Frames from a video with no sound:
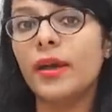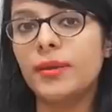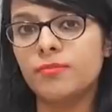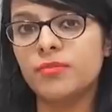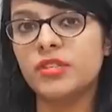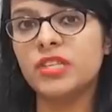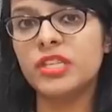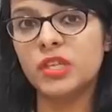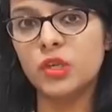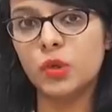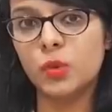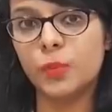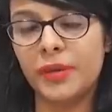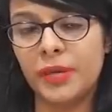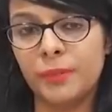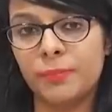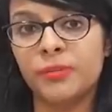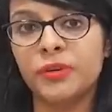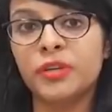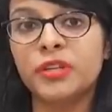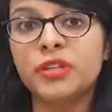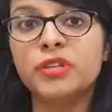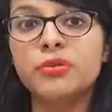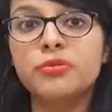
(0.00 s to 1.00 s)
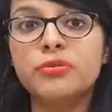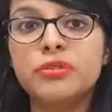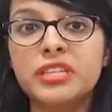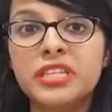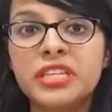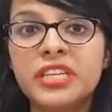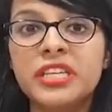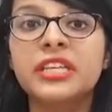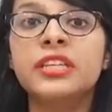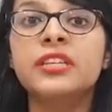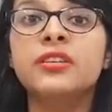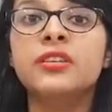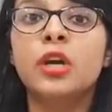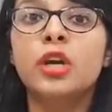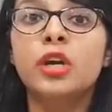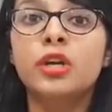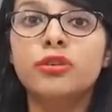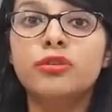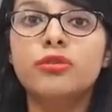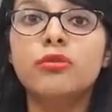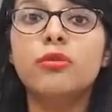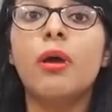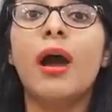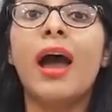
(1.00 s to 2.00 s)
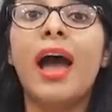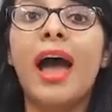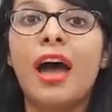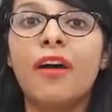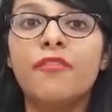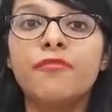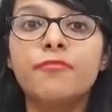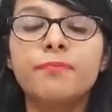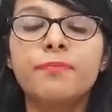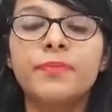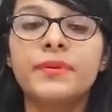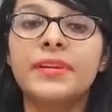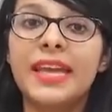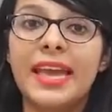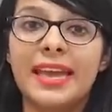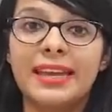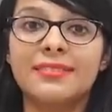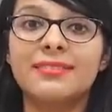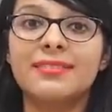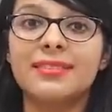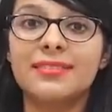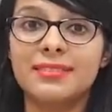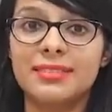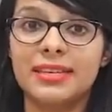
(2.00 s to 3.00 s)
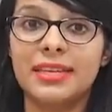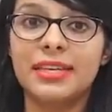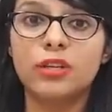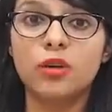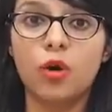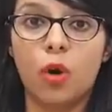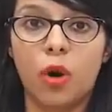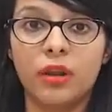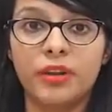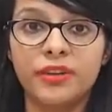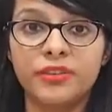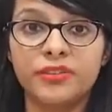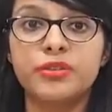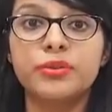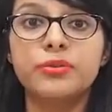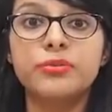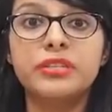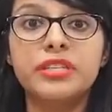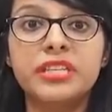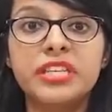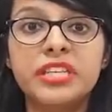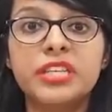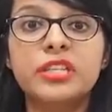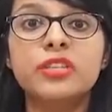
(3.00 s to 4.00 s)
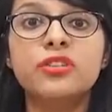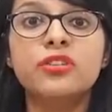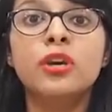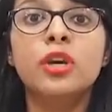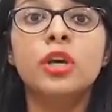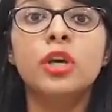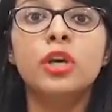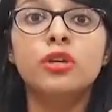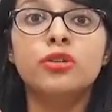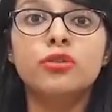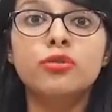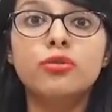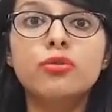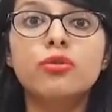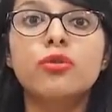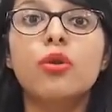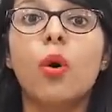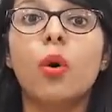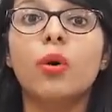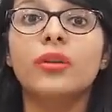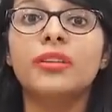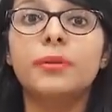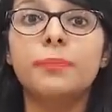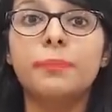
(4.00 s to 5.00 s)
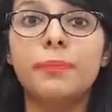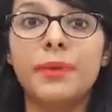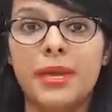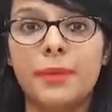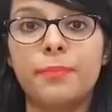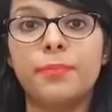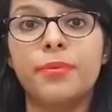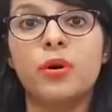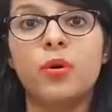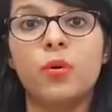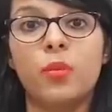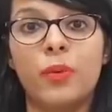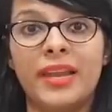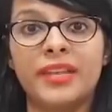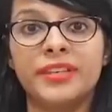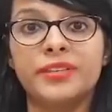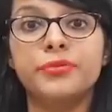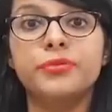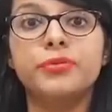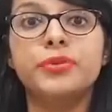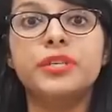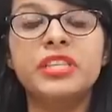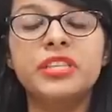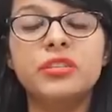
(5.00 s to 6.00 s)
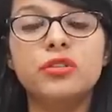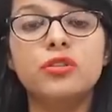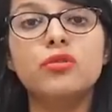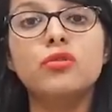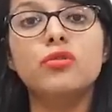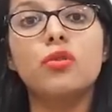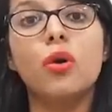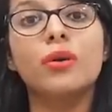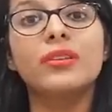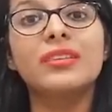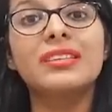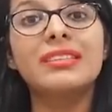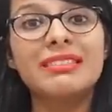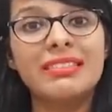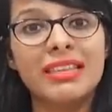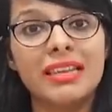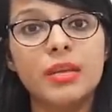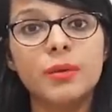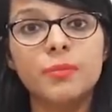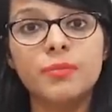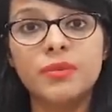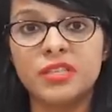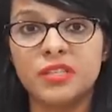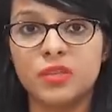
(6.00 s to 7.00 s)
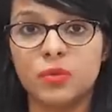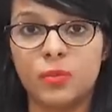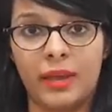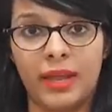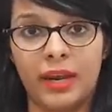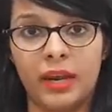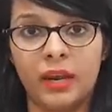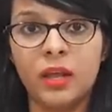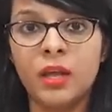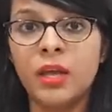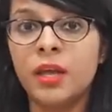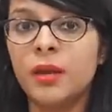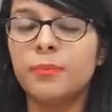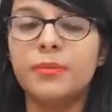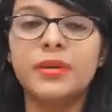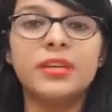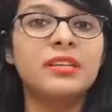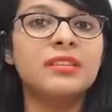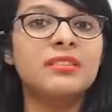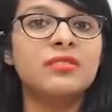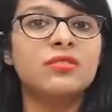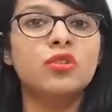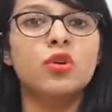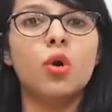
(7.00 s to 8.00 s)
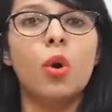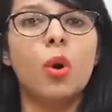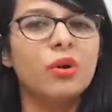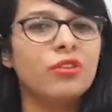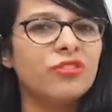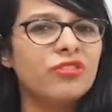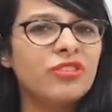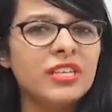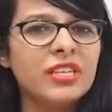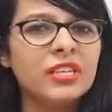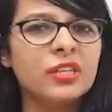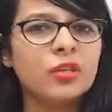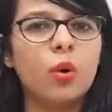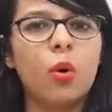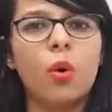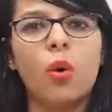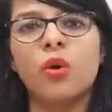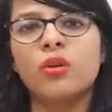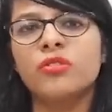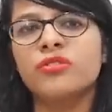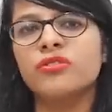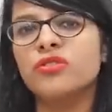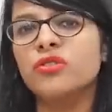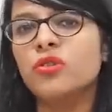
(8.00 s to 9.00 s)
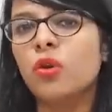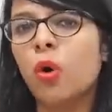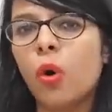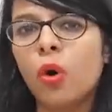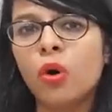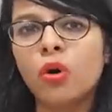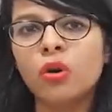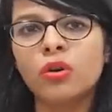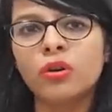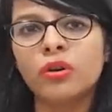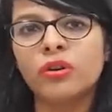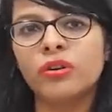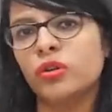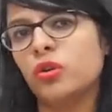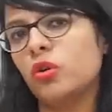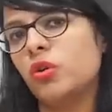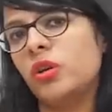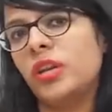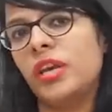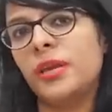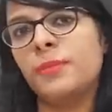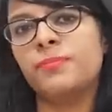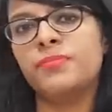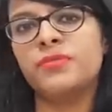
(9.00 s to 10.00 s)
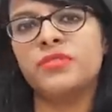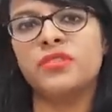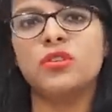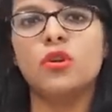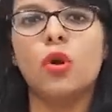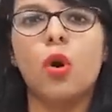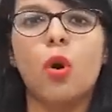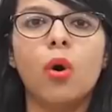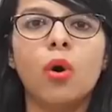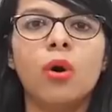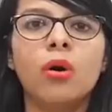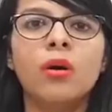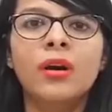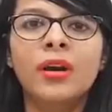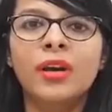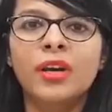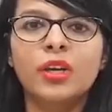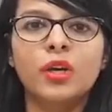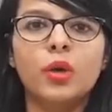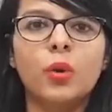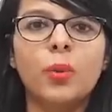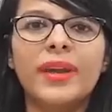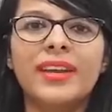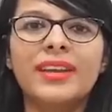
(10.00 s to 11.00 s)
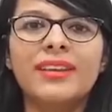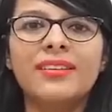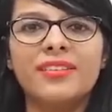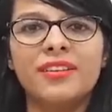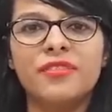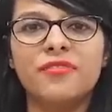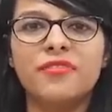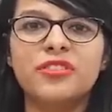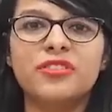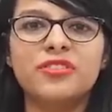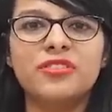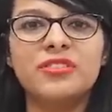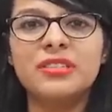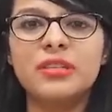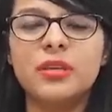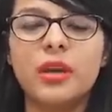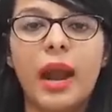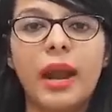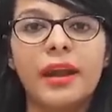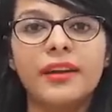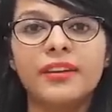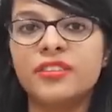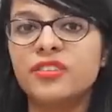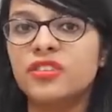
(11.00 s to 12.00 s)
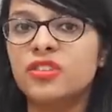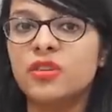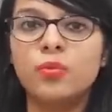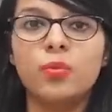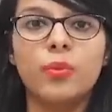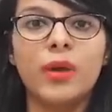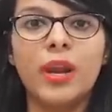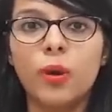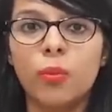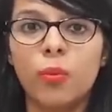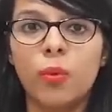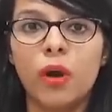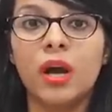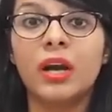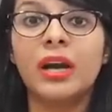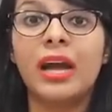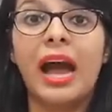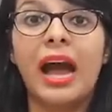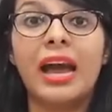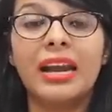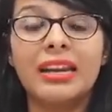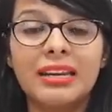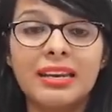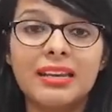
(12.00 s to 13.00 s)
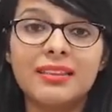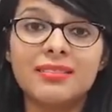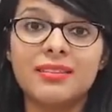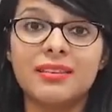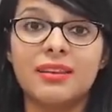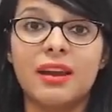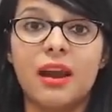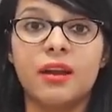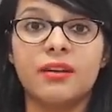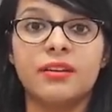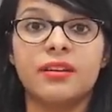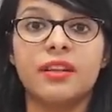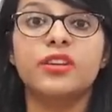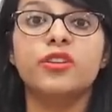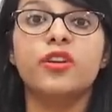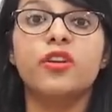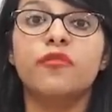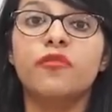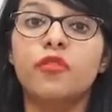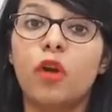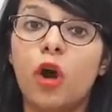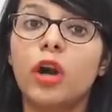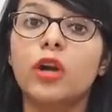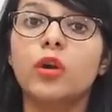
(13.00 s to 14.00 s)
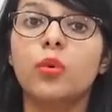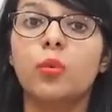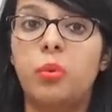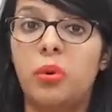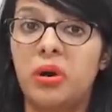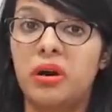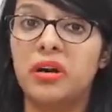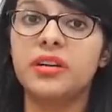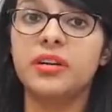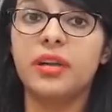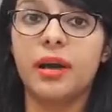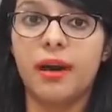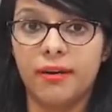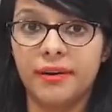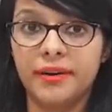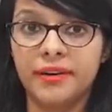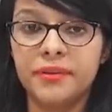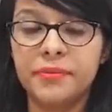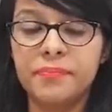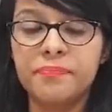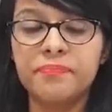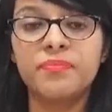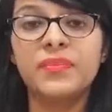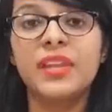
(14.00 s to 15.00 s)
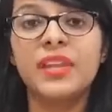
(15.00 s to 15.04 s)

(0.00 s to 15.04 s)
MCQ paper, you need to have pre-existing knowledge. You need to know the paper well. You need to know the syllabus well because no cheat codes, no tips, no quick revision strategy will work unless and until you have not worked hard.